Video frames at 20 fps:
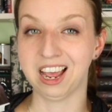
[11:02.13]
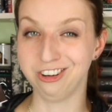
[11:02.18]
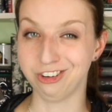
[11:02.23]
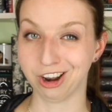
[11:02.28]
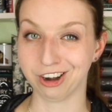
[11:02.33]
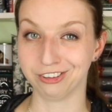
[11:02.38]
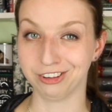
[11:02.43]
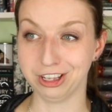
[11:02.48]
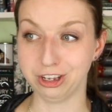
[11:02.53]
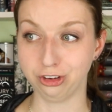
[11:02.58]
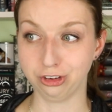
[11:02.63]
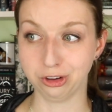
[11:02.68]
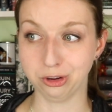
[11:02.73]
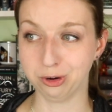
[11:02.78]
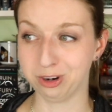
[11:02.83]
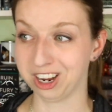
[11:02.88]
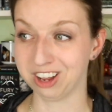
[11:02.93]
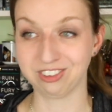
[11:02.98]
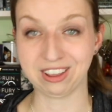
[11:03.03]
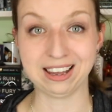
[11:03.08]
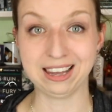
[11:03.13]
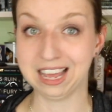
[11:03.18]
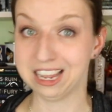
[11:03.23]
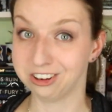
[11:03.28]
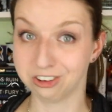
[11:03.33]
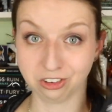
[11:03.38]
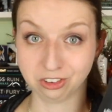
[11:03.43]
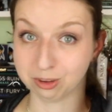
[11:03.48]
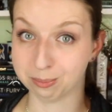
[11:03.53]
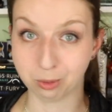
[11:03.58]
I generally do because I
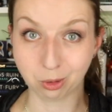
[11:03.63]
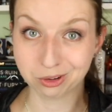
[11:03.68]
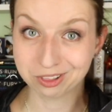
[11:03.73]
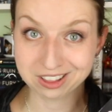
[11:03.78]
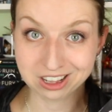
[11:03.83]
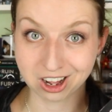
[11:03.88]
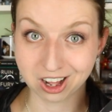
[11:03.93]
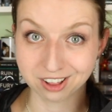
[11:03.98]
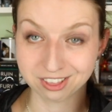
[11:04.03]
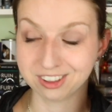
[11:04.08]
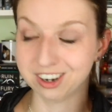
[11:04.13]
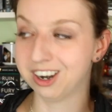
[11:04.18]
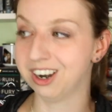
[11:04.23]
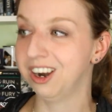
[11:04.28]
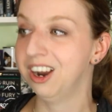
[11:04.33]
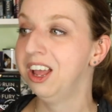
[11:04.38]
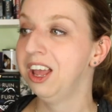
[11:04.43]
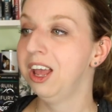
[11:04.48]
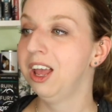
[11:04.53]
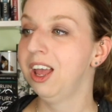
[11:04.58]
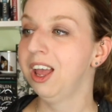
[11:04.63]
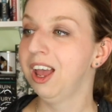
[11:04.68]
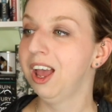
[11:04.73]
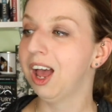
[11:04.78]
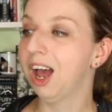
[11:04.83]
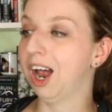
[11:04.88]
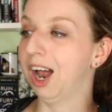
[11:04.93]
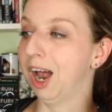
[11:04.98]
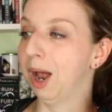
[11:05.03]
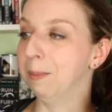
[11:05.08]
like to support the author.
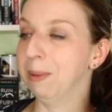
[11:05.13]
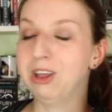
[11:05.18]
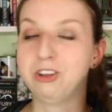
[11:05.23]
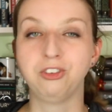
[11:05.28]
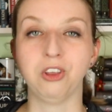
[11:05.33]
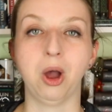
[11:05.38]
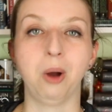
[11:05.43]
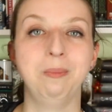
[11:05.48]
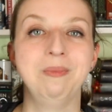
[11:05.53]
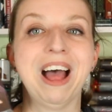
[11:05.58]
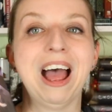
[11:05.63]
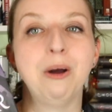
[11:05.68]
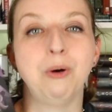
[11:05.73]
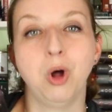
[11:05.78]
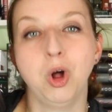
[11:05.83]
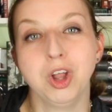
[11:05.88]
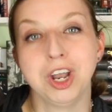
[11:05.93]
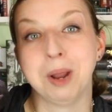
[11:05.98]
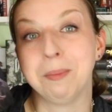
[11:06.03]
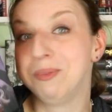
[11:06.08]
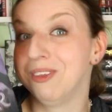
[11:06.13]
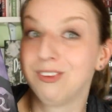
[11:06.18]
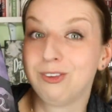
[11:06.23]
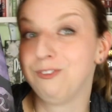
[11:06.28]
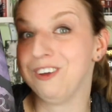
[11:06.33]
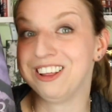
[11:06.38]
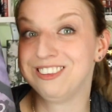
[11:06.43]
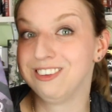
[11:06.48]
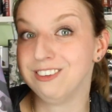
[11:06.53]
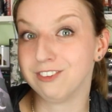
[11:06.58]
Um, so I will hold up this
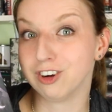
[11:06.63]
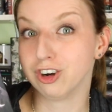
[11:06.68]
fancy